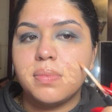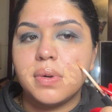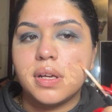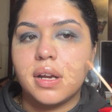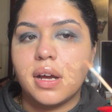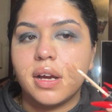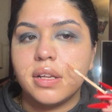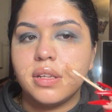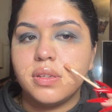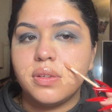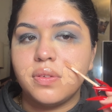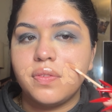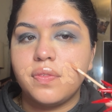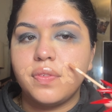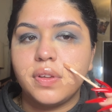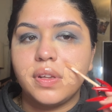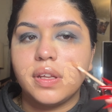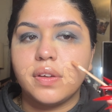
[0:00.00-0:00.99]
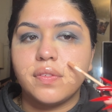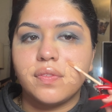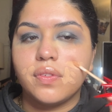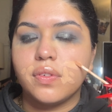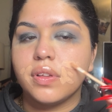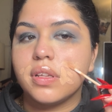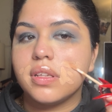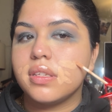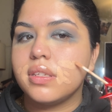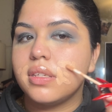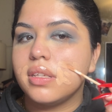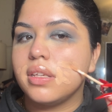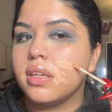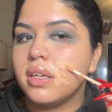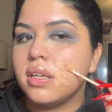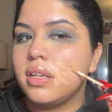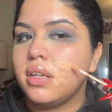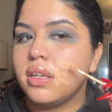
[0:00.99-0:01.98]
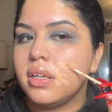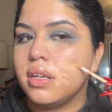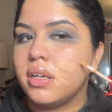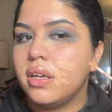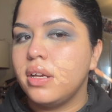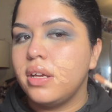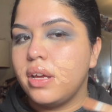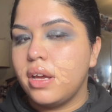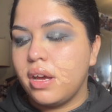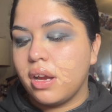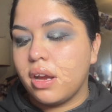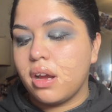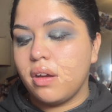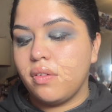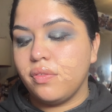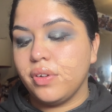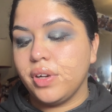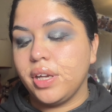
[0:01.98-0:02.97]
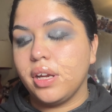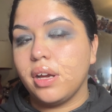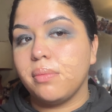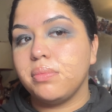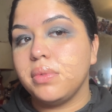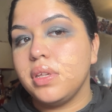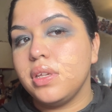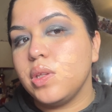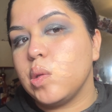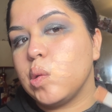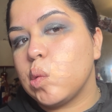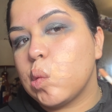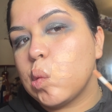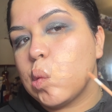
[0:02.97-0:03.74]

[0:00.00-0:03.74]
but I do feel like for the skin and covering up these